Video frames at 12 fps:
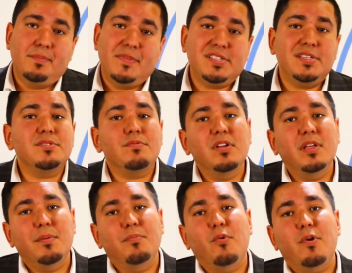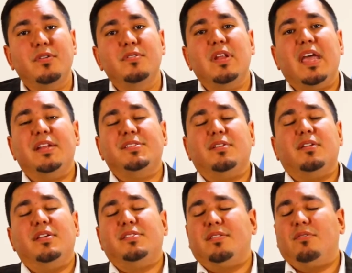This is really important, and
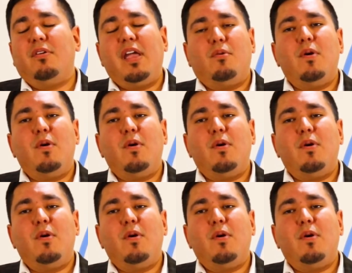it's a great